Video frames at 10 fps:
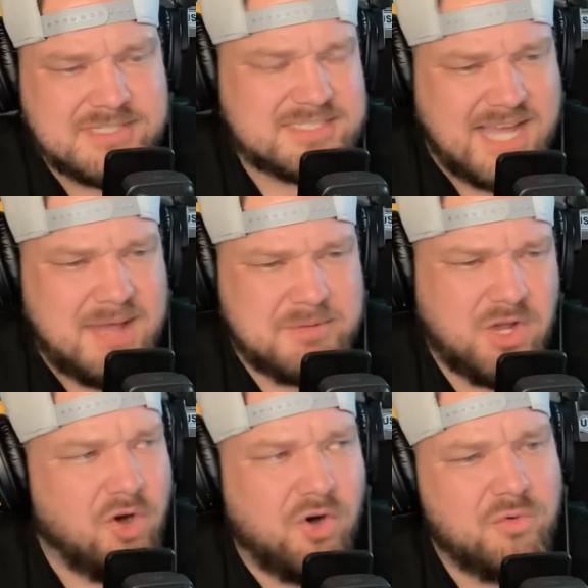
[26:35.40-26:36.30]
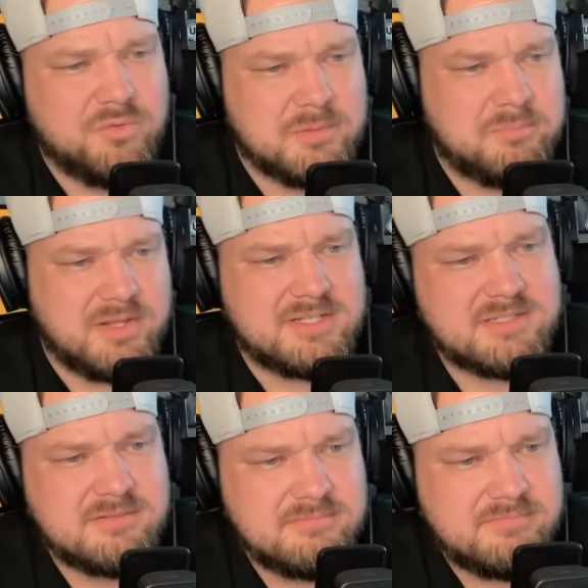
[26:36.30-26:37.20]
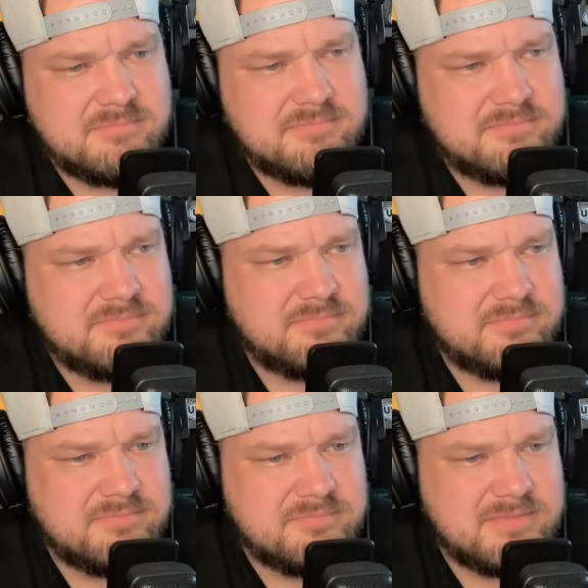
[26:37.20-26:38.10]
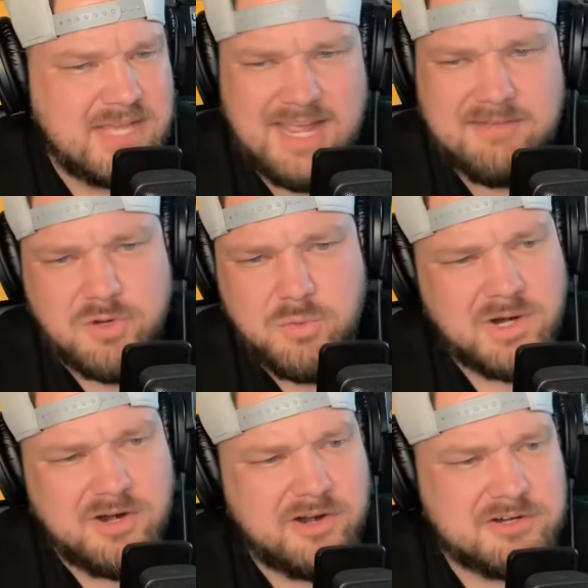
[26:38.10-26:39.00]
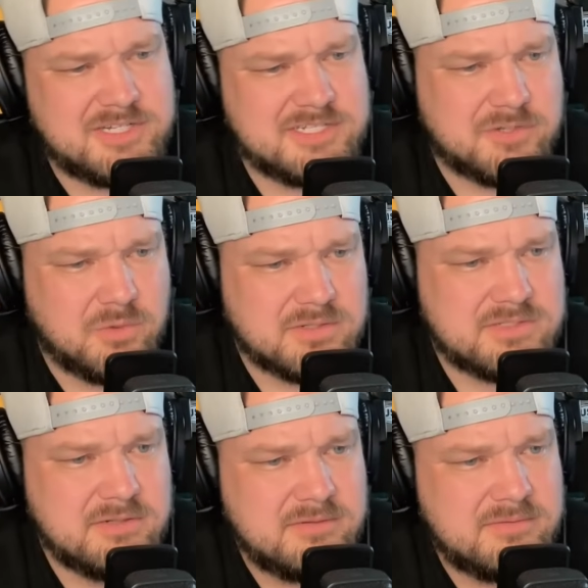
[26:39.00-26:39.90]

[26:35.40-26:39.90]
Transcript: It's happening all over the place, everywhere in our discourse.